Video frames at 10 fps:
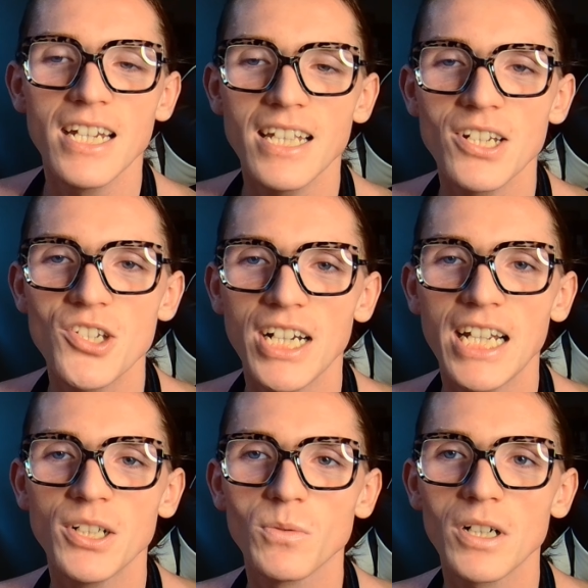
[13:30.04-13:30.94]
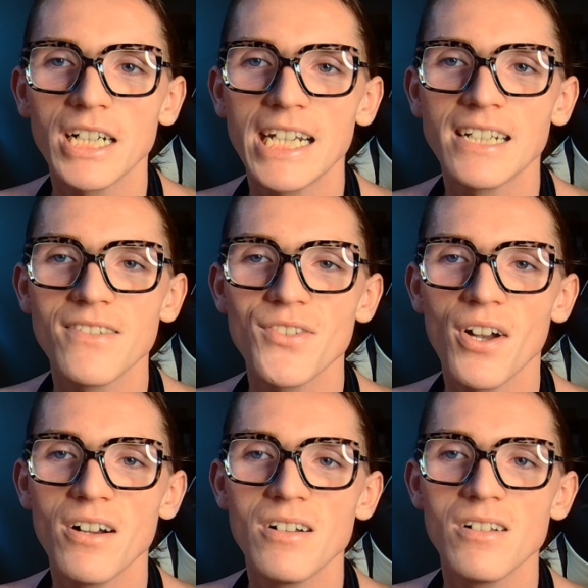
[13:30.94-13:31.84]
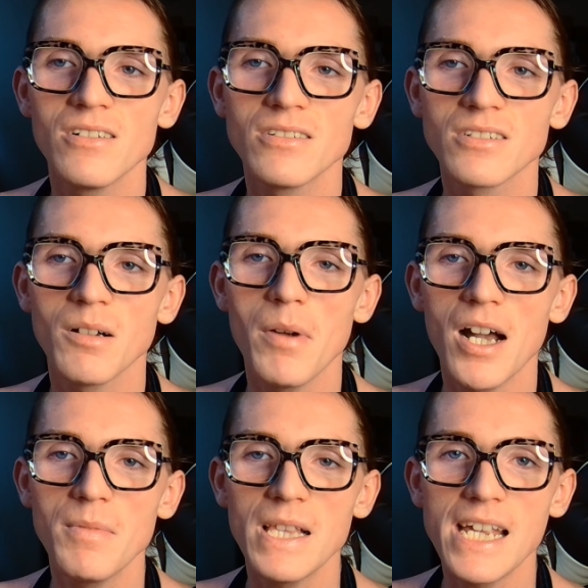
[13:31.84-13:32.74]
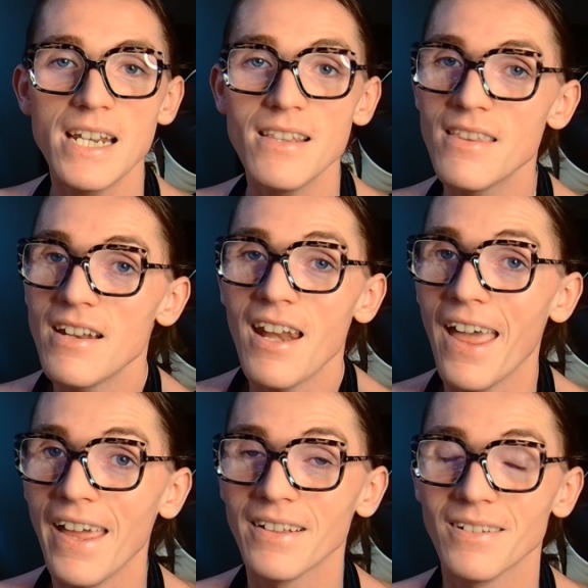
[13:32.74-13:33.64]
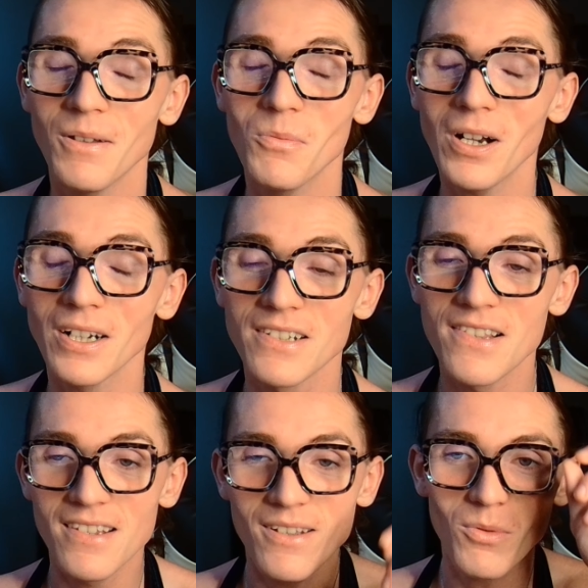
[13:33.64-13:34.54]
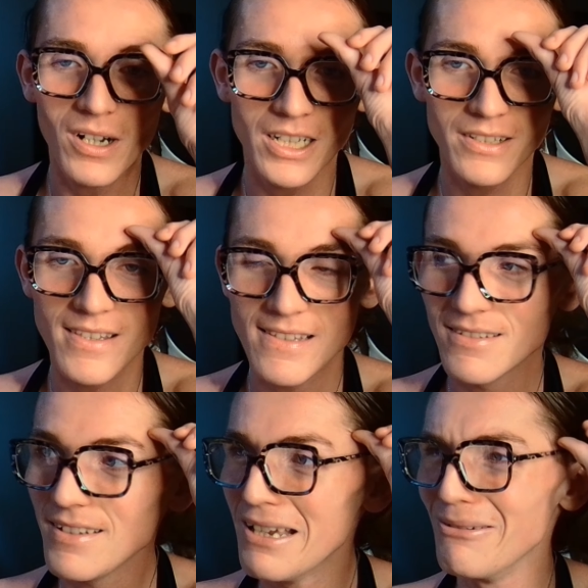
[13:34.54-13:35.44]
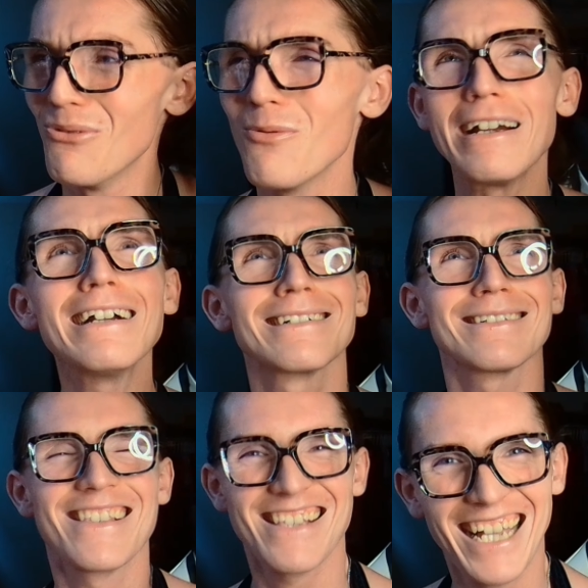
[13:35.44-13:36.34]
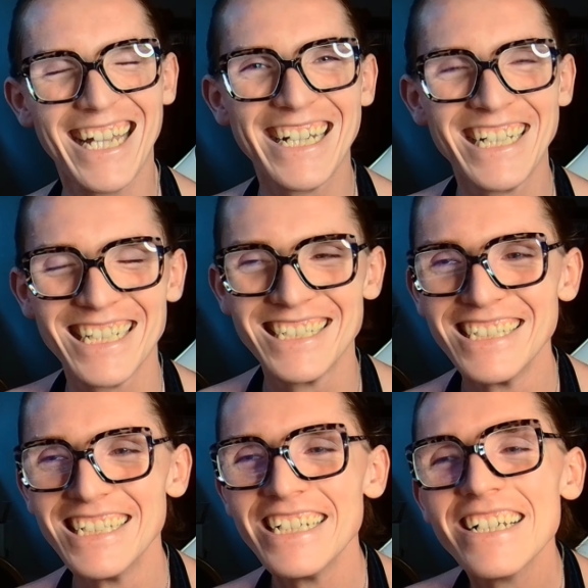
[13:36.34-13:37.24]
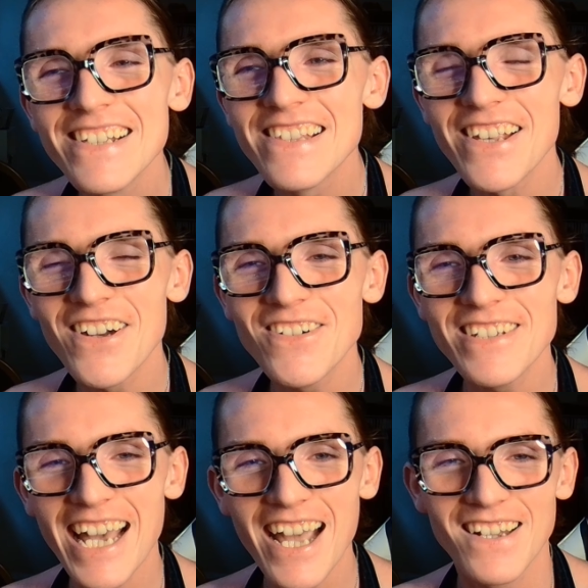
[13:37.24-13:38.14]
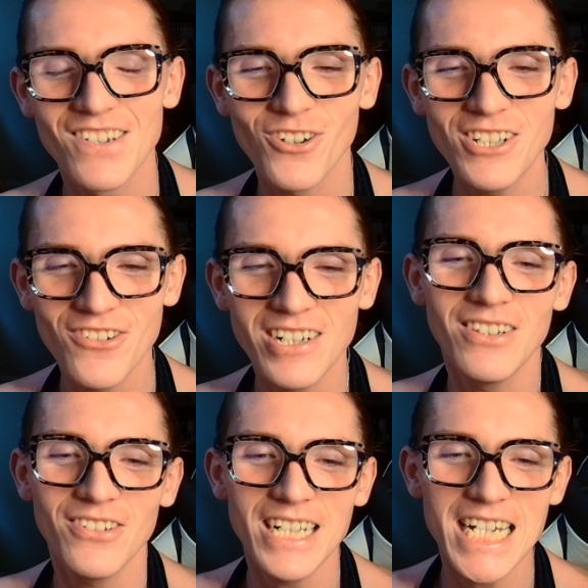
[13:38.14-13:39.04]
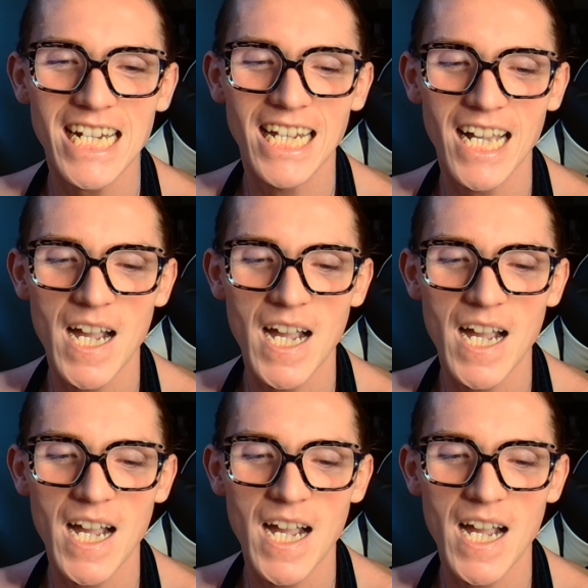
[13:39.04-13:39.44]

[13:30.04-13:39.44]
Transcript: get your inner workings all combobulated, then hey, it works. It works. It works. So yeah, 2023,